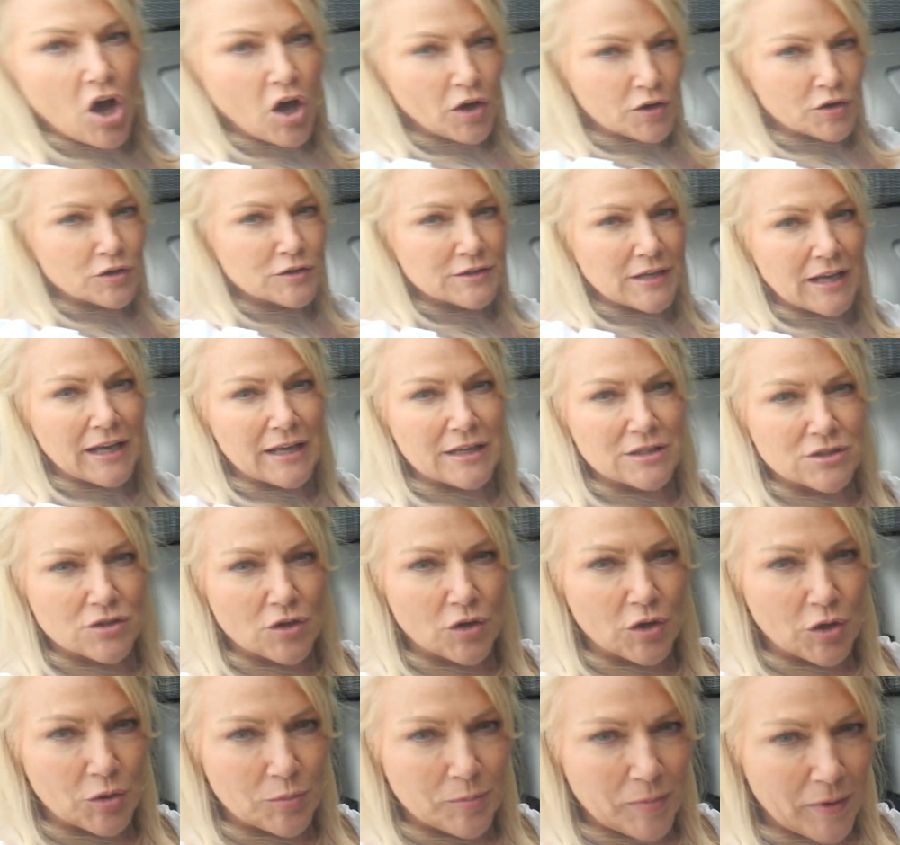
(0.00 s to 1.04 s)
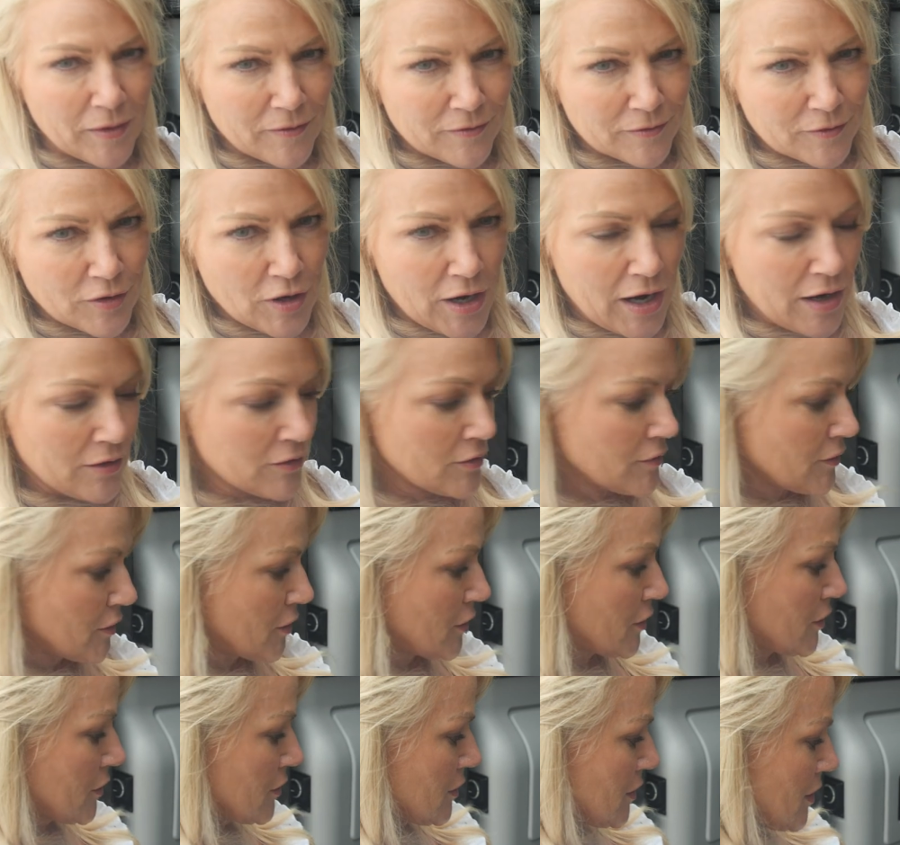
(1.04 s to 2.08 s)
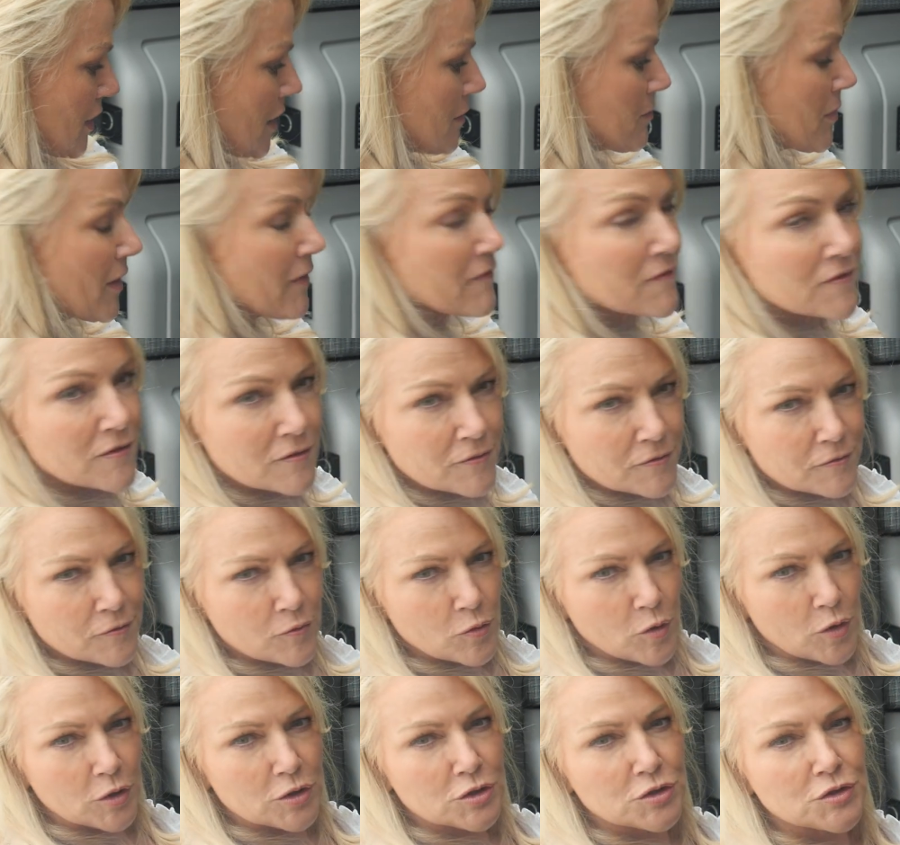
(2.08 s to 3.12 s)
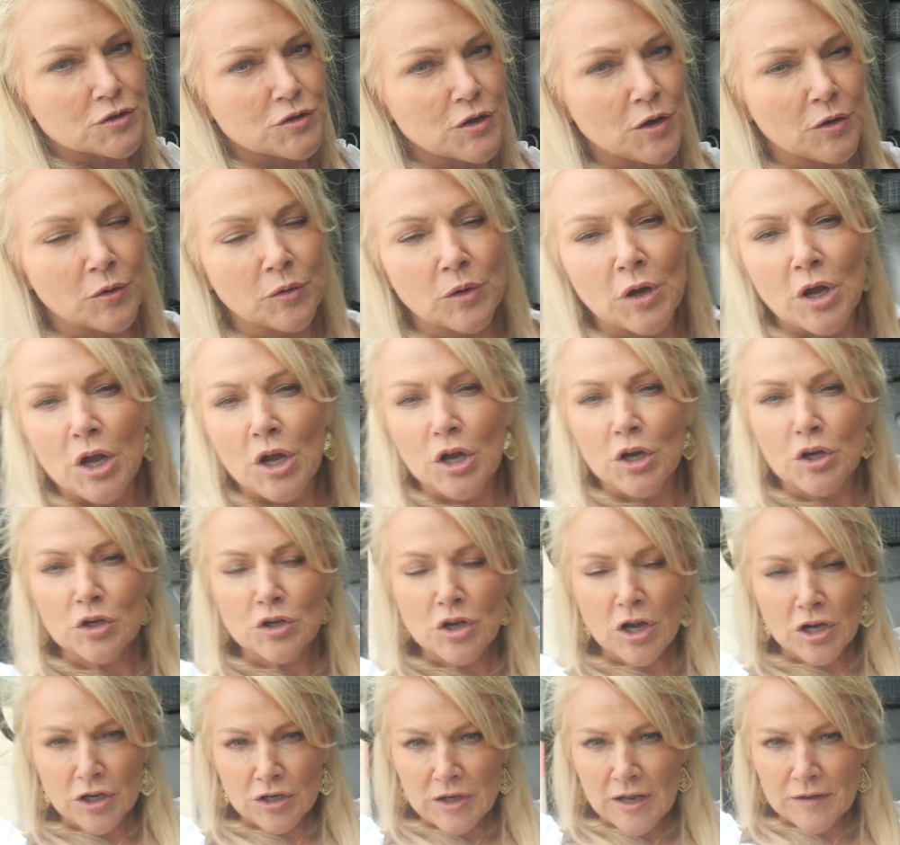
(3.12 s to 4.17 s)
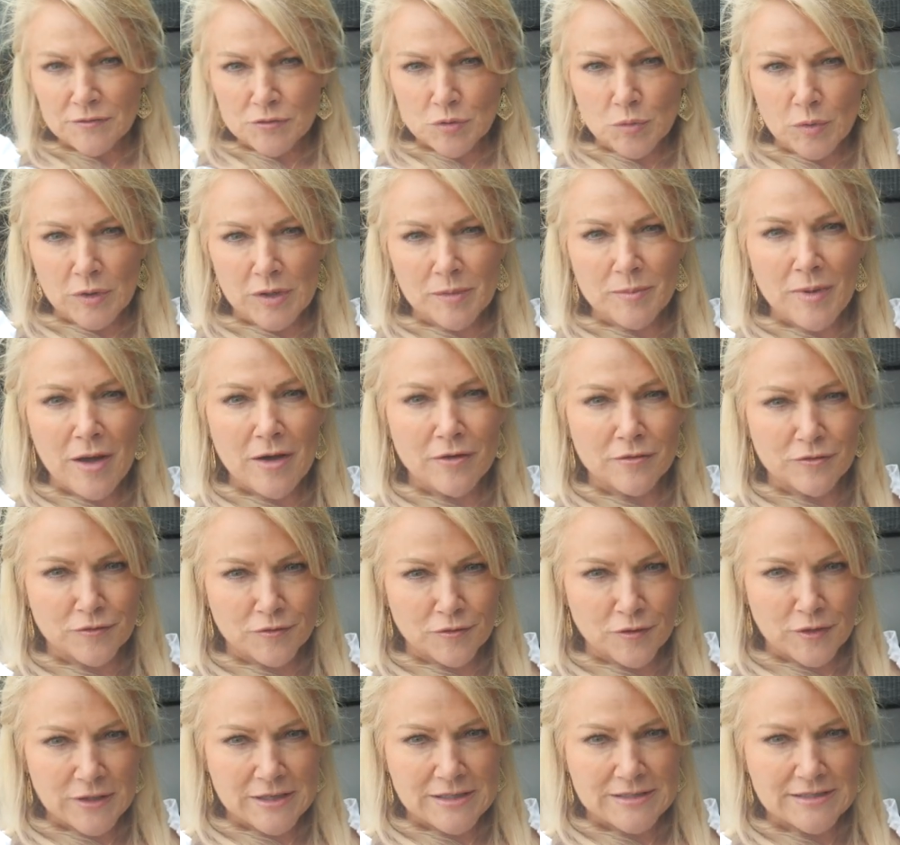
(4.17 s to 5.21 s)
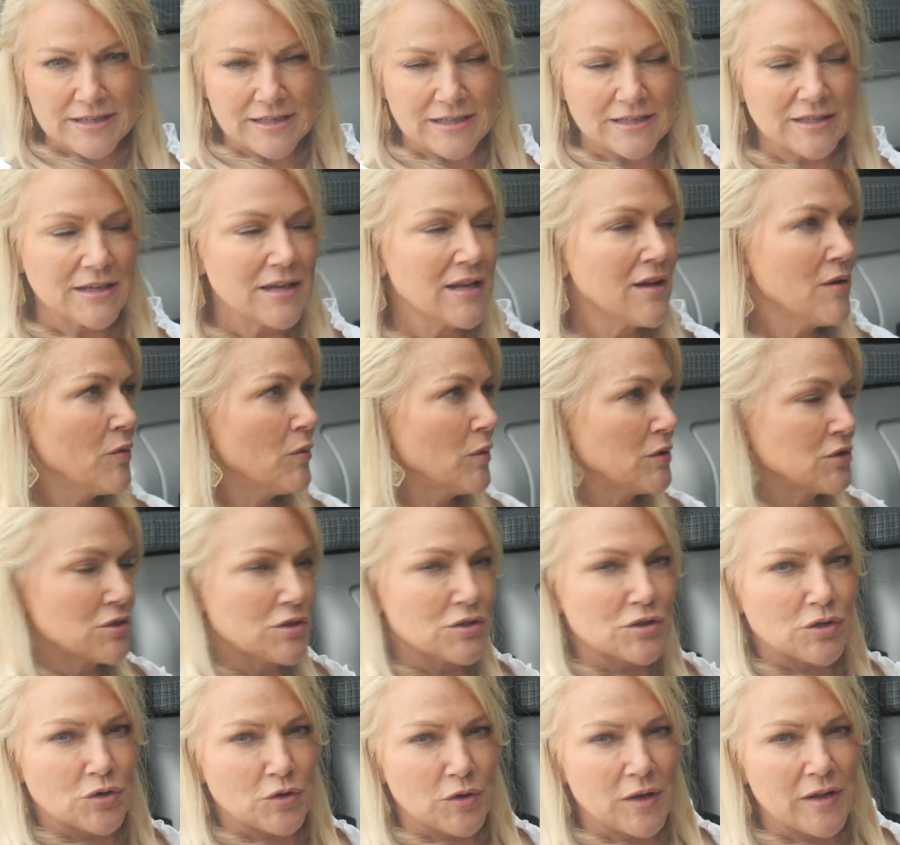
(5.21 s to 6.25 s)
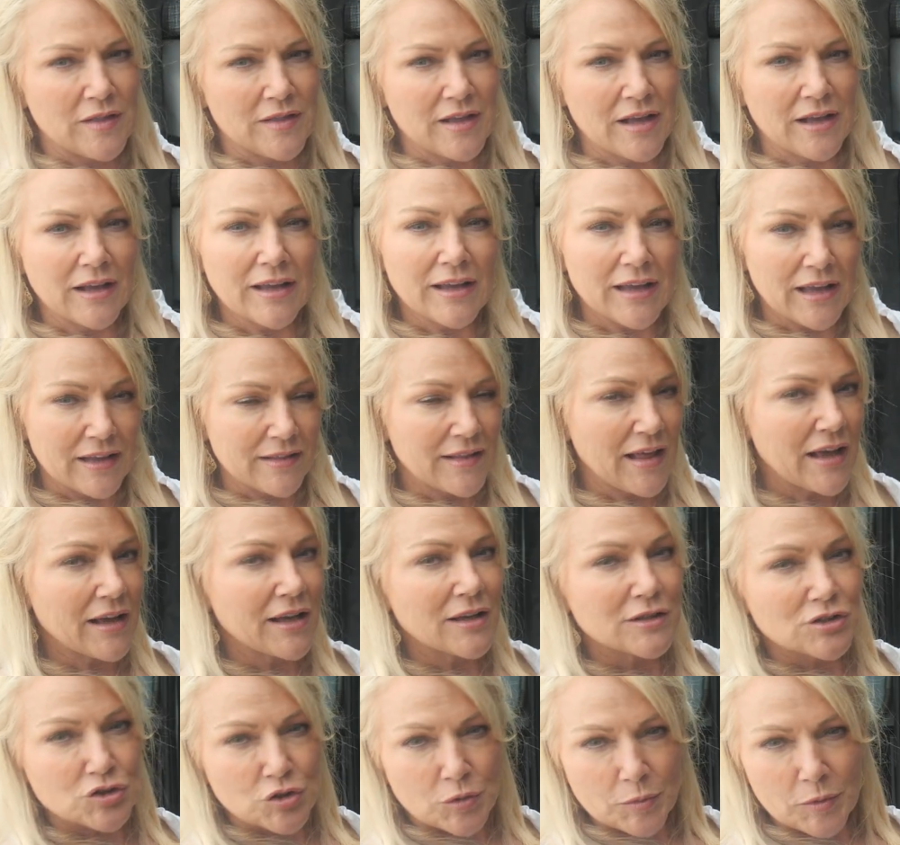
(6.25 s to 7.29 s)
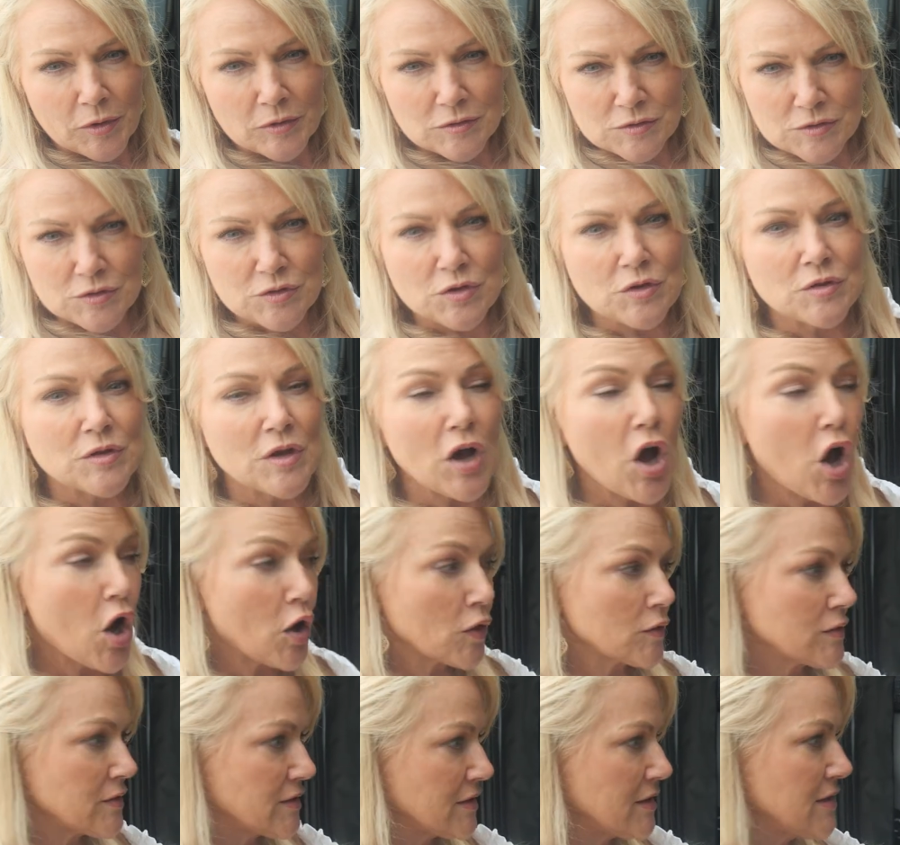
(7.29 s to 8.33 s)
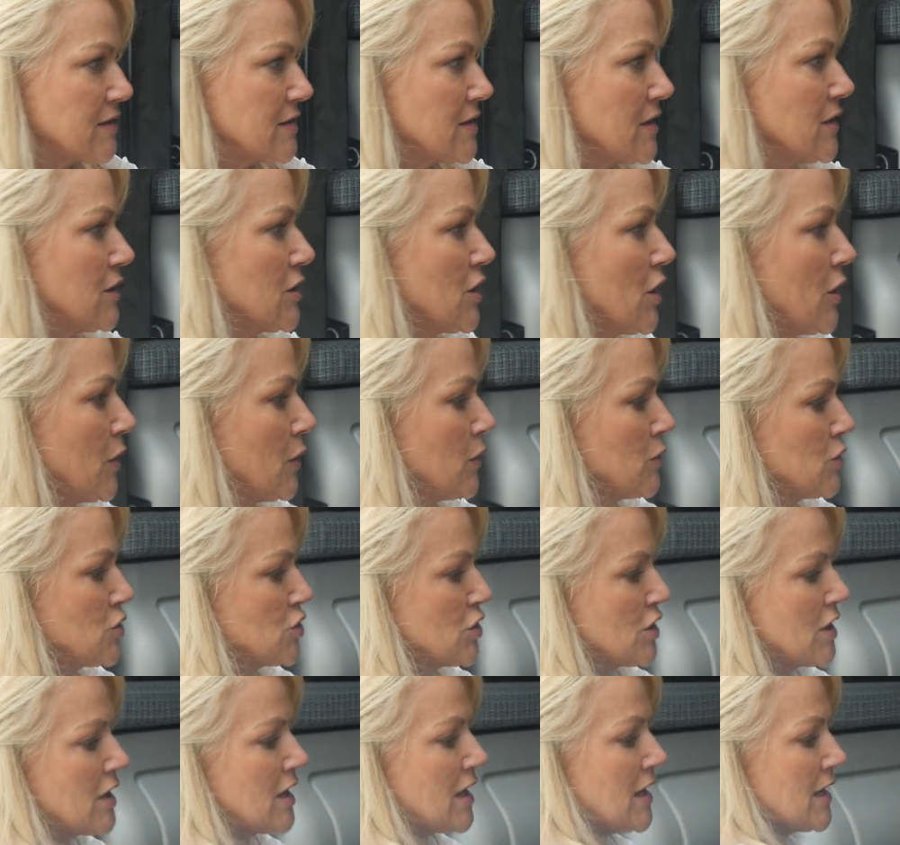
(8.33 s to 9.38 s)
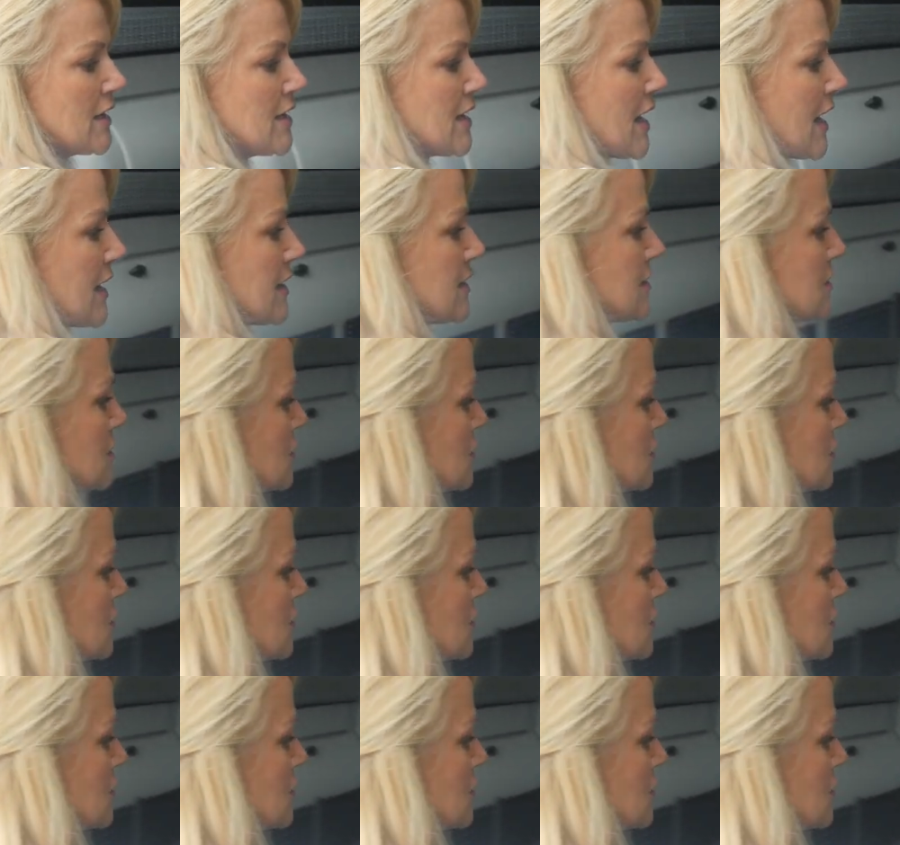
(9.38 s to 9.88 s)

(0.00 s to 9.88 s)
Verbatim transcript: all your tanks are above ground. They're above the floor, so you're not going to have to worry about freezing, which is a great thing. Again, that contributes to the all-season coach. Nice